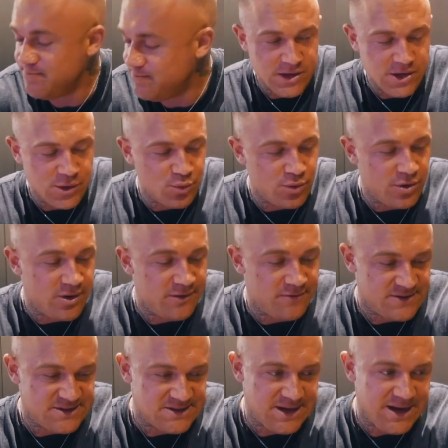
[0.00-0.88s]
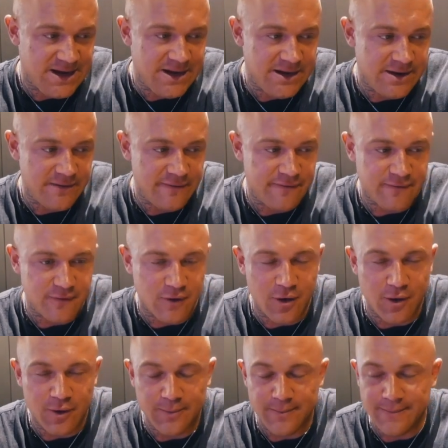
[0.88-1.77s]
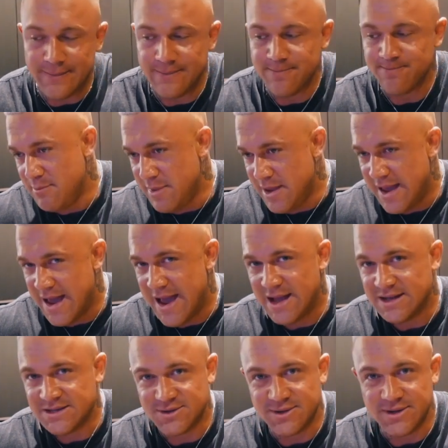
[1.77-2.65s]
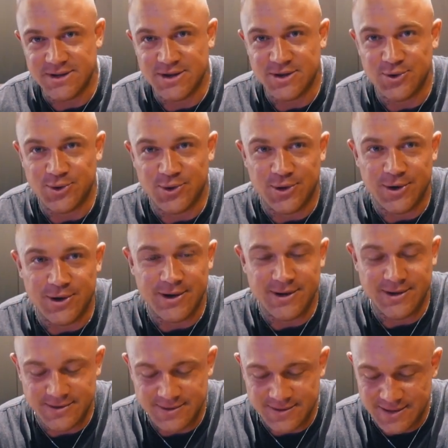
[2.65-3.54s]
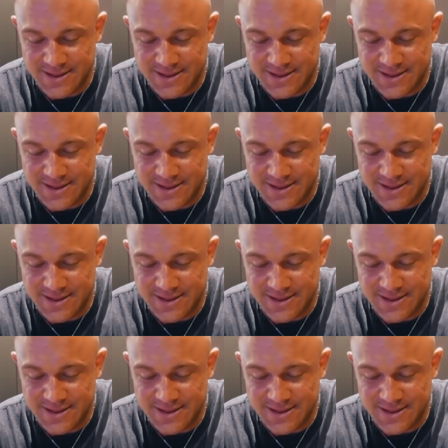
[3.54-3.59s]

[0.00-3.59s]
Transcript: You would have seen from me answering the door,